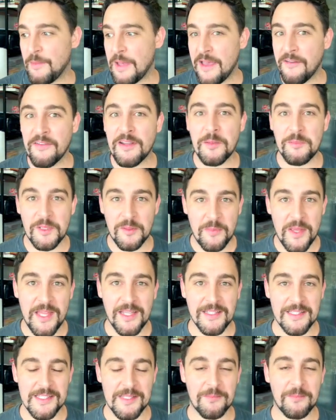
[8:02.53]
I have a couple of
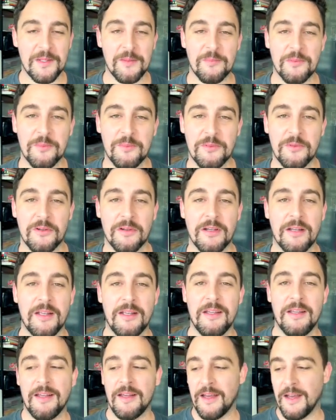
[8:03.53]
pens that people bought
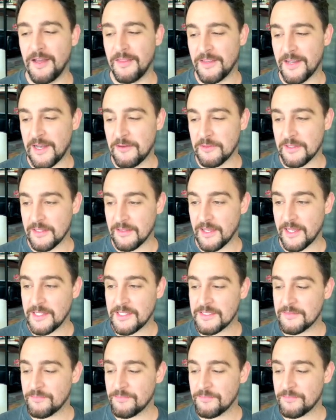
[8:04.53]
that I really liked.